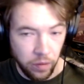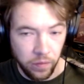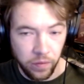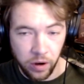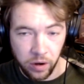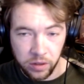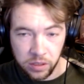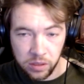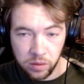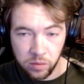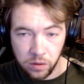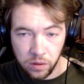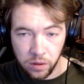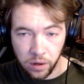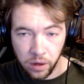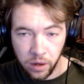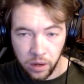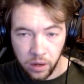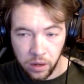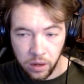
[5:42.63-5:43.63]
very similar
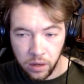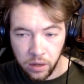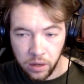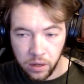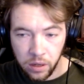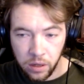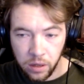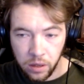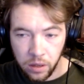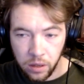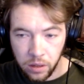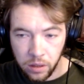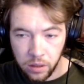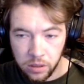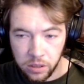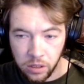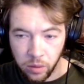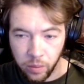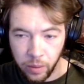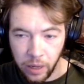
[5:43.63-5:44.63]
to
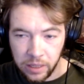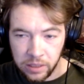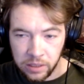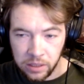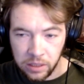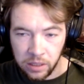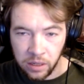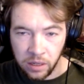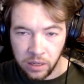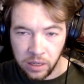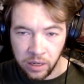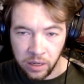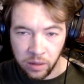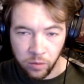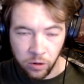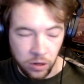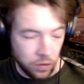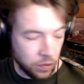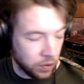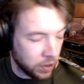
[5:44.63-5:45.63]
the Madison Cunningham
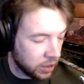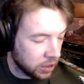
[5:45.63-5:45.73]
recording,